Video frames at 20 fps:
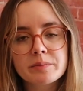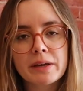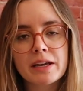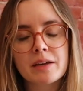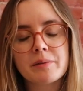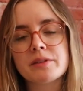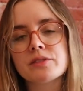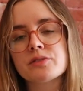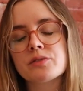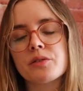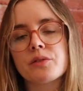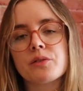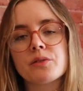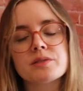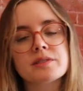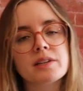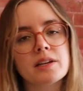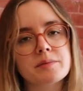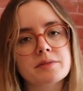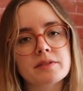payments or
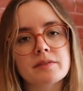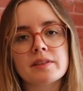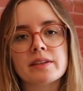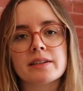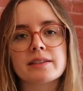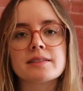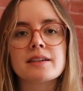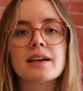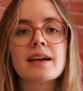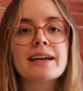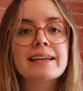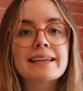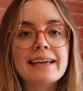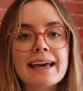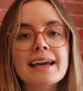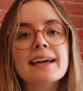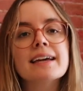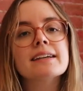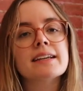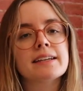those types of things
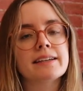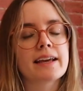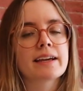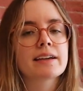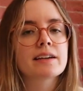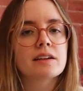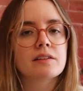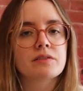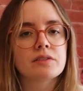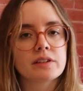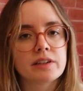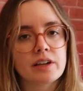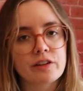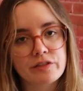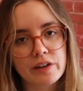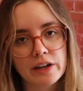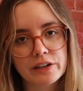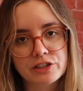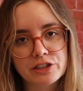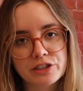can negatively
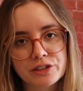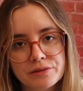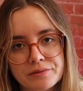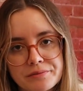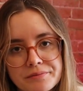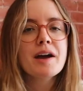affect you.